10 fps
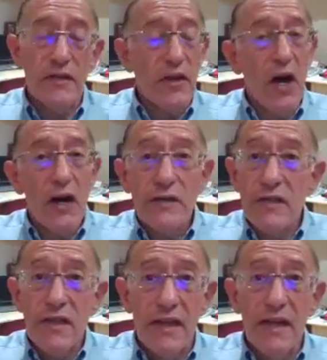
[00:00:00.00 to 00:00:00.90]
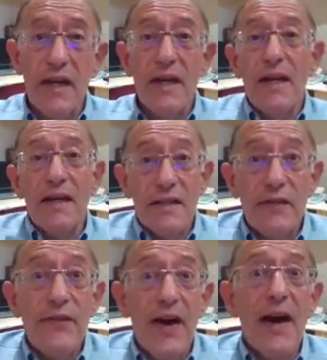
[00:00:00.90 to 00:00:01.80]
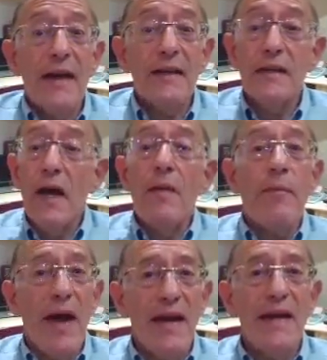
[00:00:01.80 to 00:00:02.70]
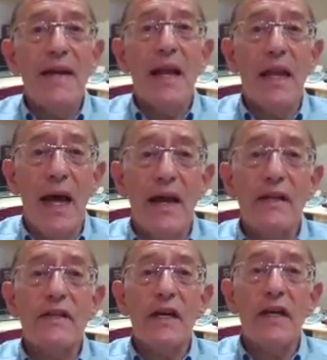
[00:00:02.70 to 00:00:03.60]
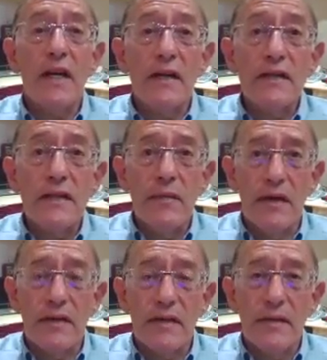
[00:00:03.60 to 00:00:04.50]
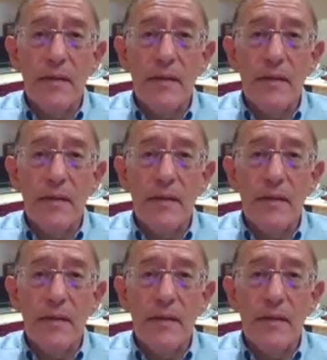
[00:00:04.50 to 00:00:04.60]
And the hardest thing is to find paying clients and customers.